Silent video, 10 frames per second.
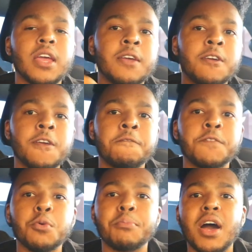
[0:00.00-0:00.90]
if
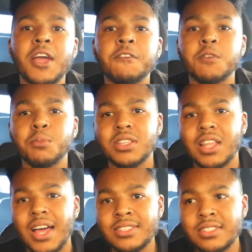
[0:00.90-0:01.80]
you're buying from a
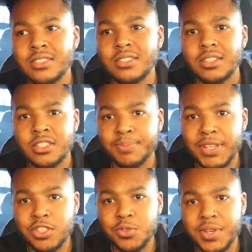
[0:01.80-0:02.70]
licensed
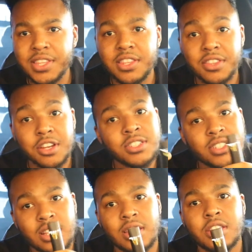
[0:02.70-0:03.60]
dispensary, then they're
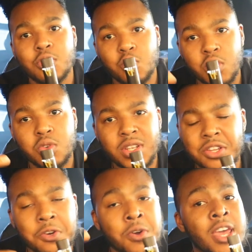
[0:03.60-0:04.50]
selling the real
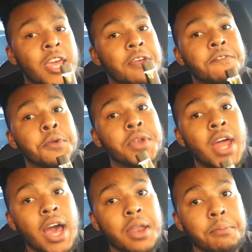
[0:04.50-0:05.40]
deal. If you're
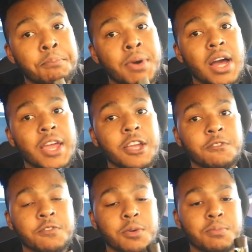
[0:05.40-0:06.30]
not buying
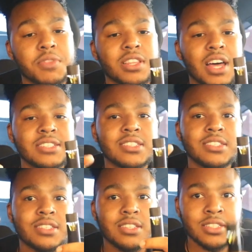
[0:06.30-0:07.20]
from the
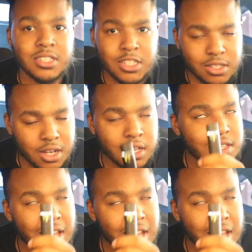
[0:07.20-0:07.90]
licensed dis uh,